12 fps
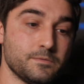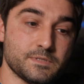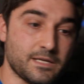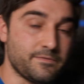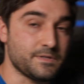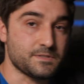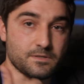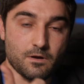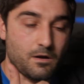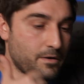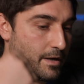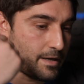Savings in
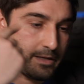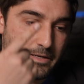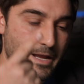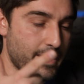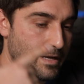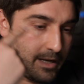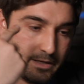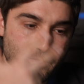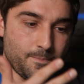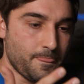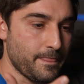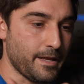heartache and headache
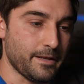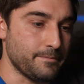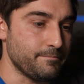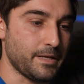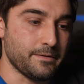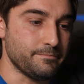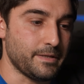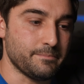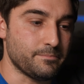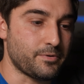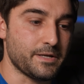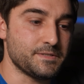
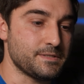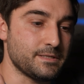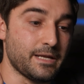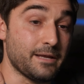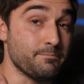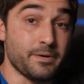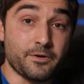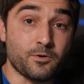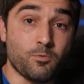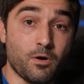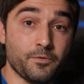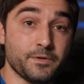and pricing and better
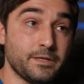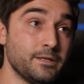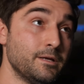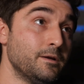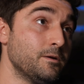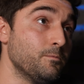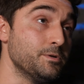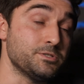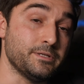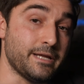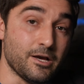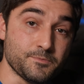quality, which
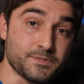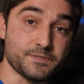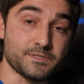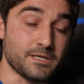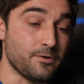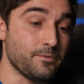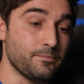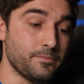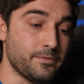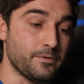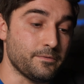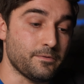then helps
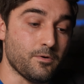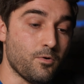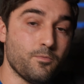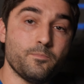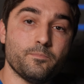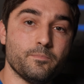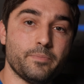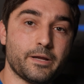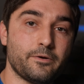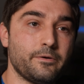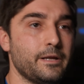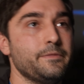the home
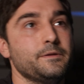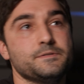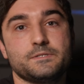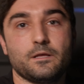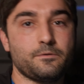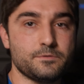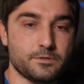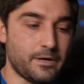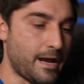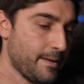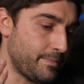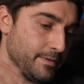better, and then sellers are
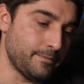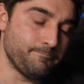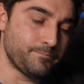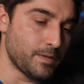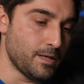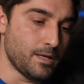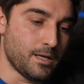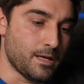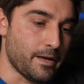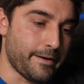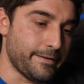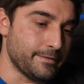happy.
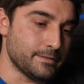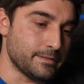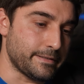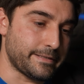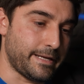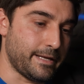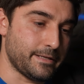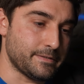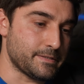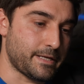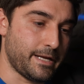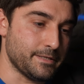I can't
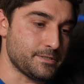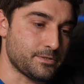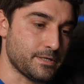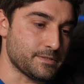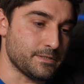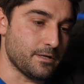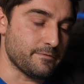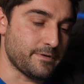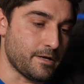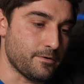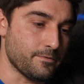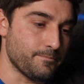stress enough
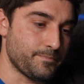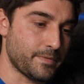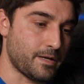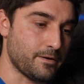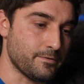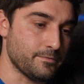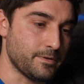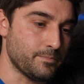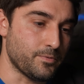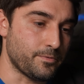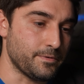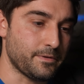how
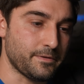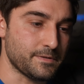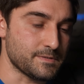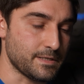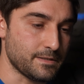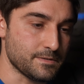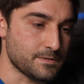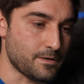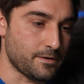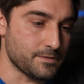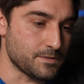important things like this are.